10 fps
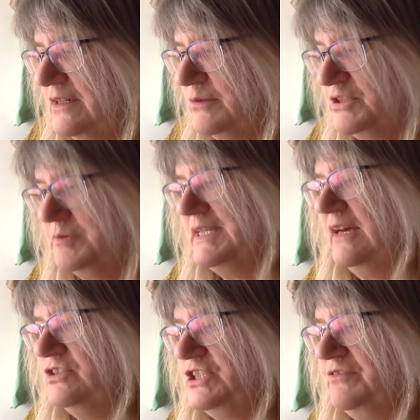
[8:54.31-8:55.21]
which was
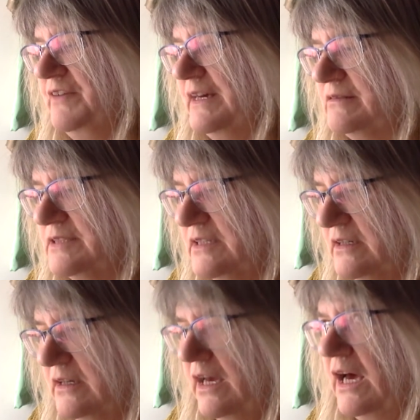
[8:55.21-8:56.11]
how she felt,
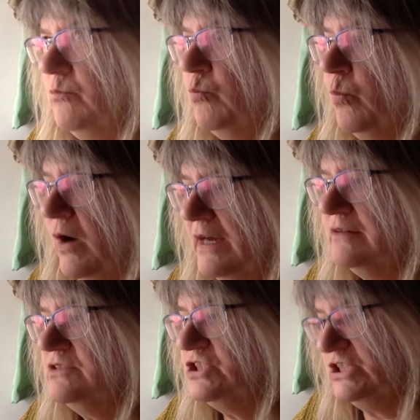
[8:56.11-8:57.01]
and
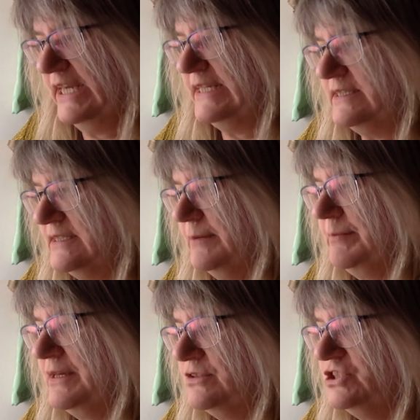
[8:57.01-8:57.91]
wild chase,
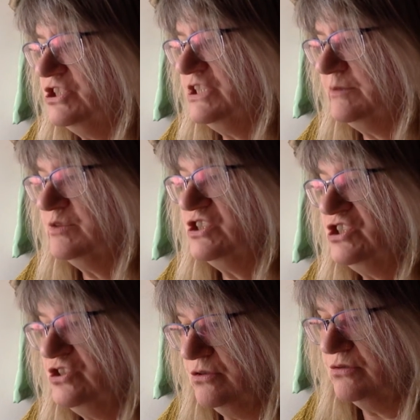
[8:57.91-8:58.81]
because she was
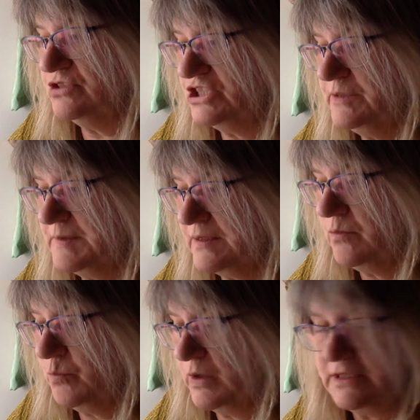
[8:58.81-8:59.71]
sure she was
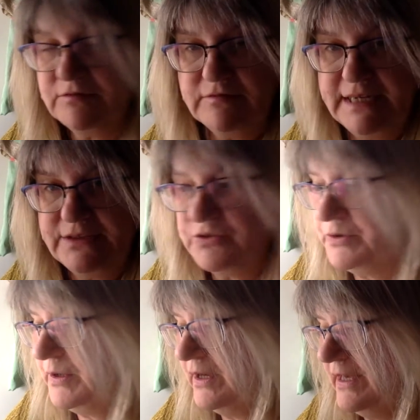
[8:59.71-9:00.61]
on one, ran
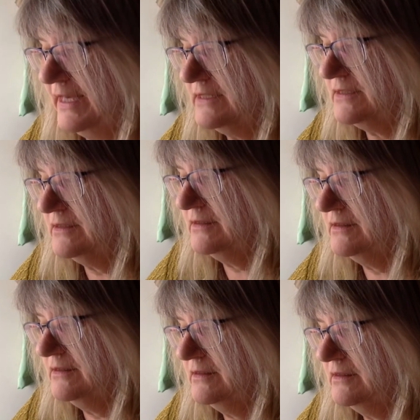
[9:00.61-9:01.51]
through her head.
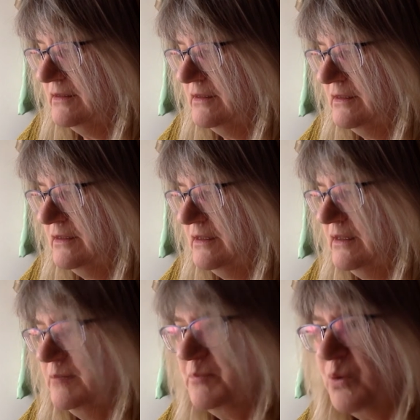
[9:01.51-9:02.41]

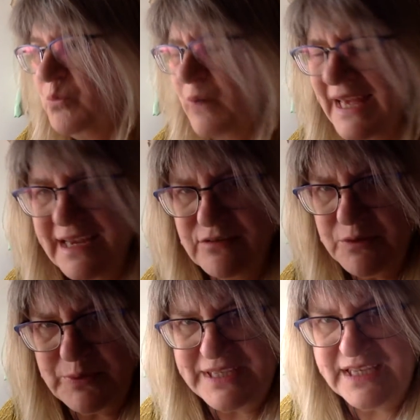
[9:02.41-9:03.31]
"But where are
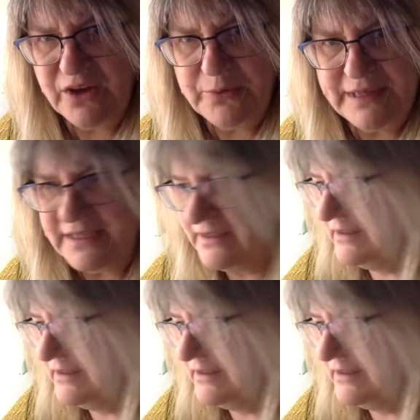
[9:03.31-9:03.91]
we going?"